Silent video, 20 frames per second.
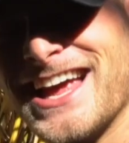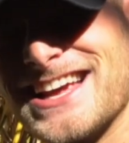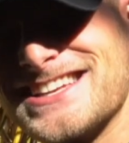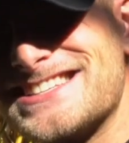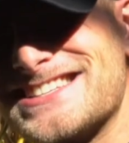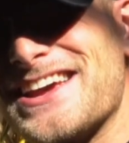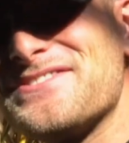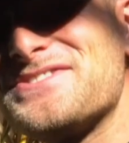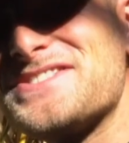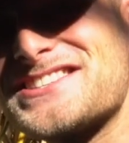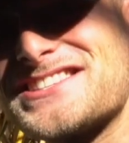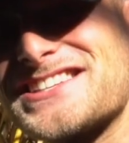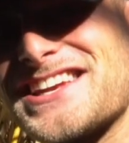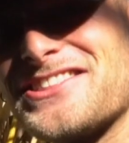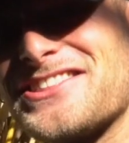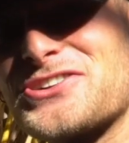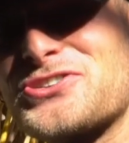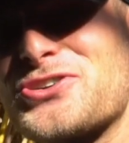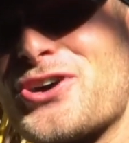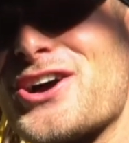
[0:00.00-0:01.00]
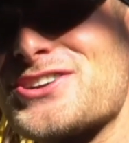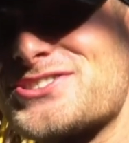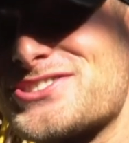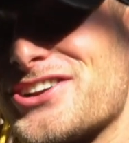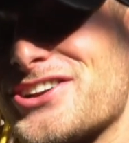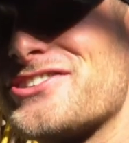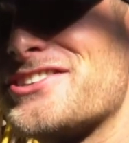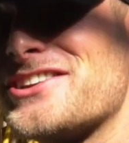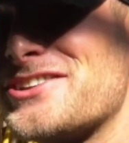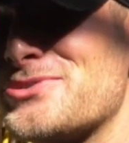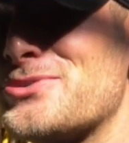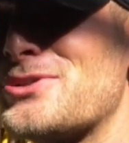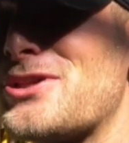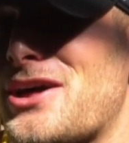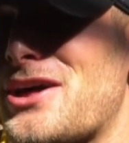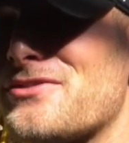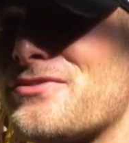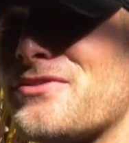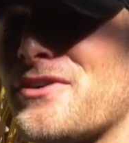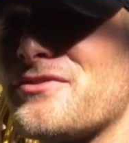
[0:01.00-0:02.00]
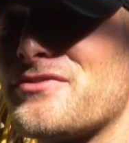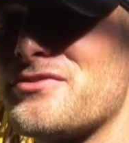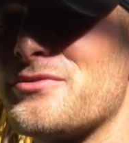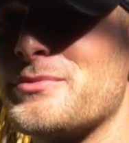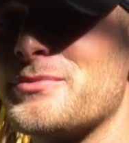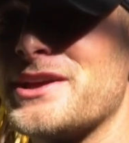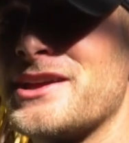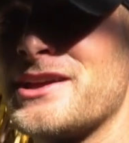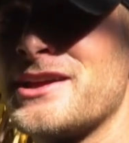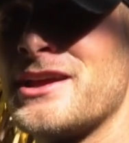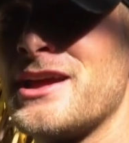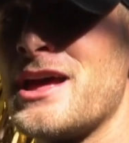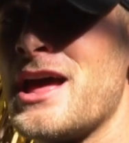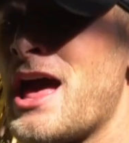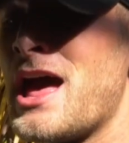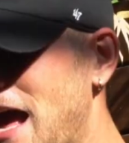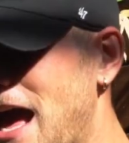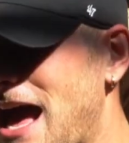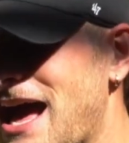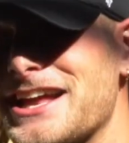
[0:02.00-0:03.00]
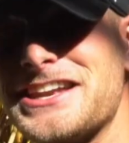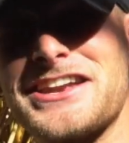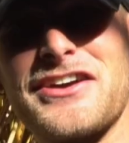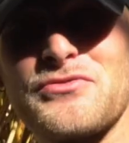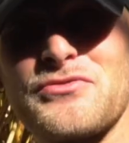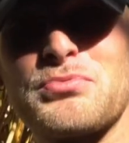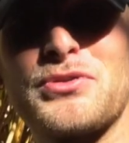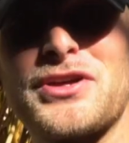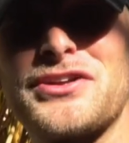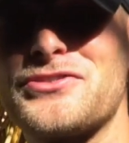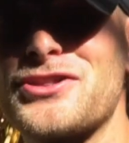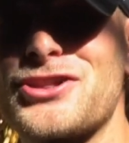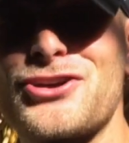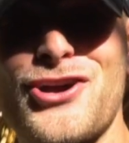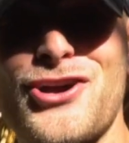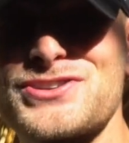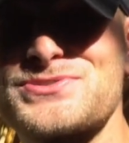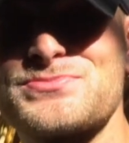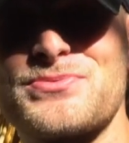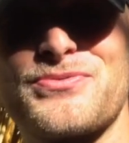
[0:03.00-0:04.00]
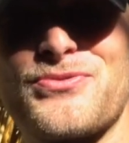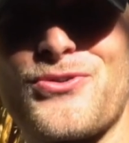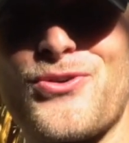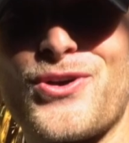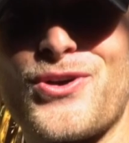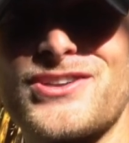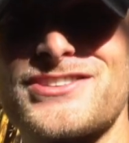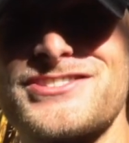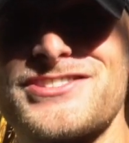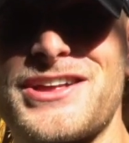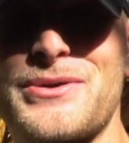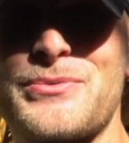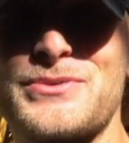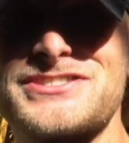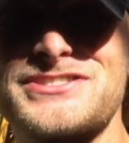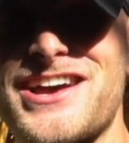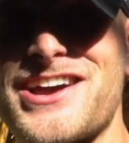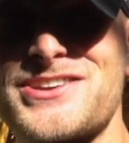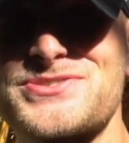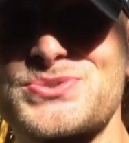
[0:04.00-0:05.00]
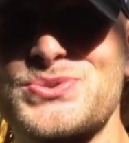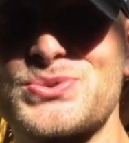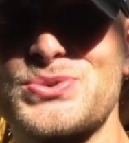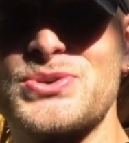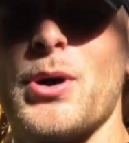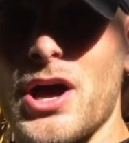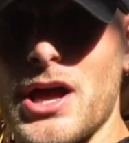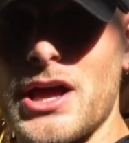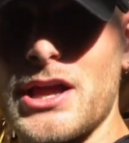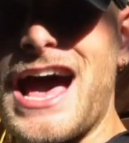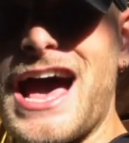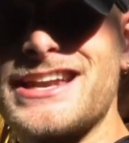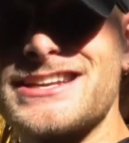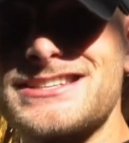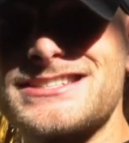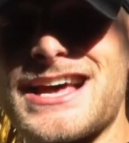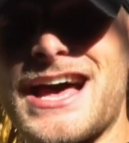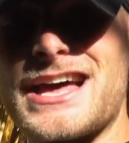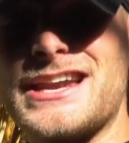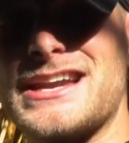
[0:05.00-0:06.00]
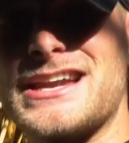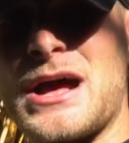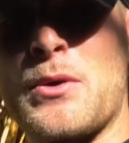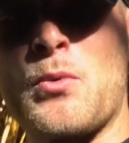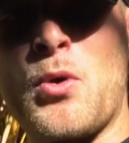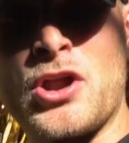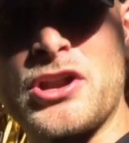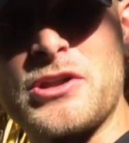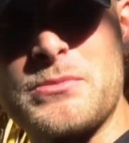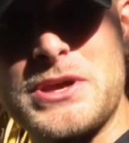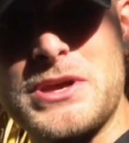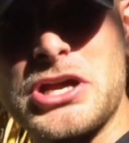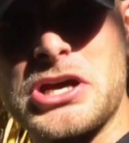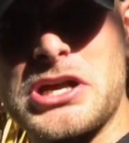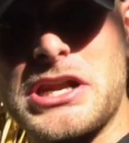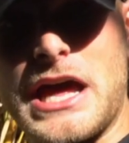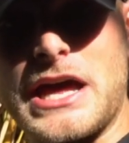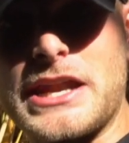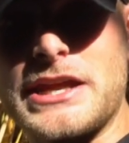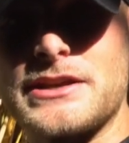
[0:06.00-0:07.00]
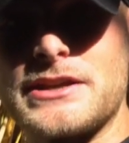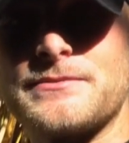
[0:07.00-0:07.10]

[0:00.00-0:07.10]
Safe to say, lacrosse turned into a lot of fun for me. I had never played lacrosse before until I went to high school, but I decided I wanted to be good at it.